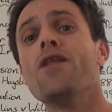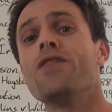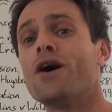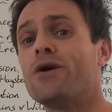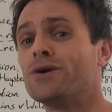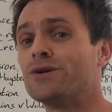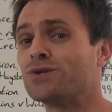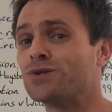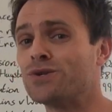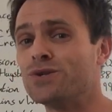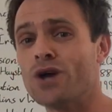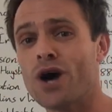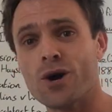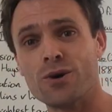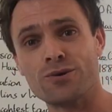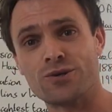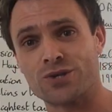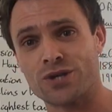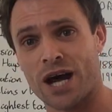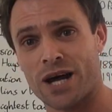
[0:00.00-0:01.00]
There is
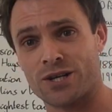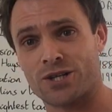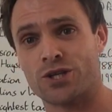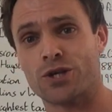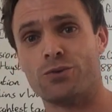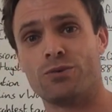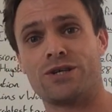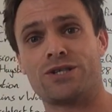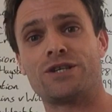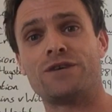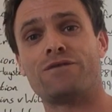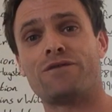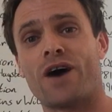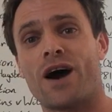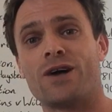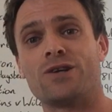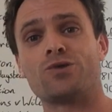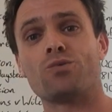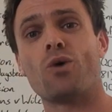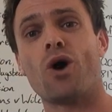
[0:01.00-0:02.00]
no statute which
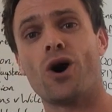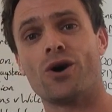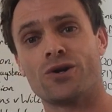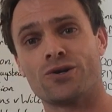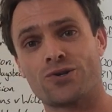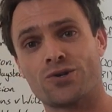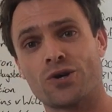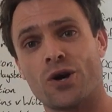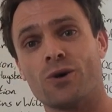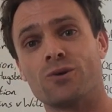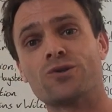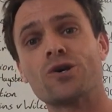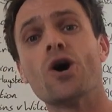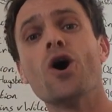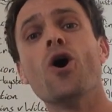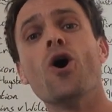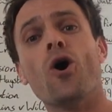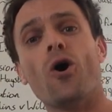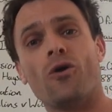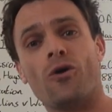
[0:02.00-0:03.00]
defines what an assault
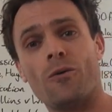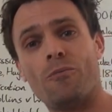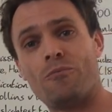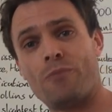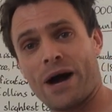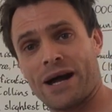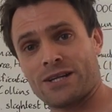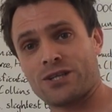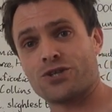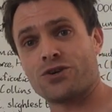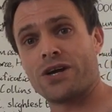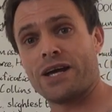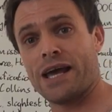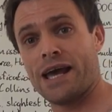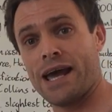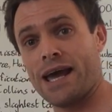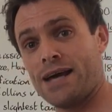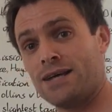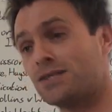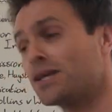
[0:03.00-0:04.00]
or a battery
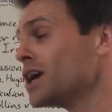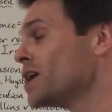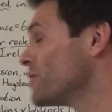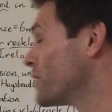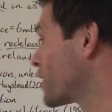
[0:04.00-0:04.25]
is.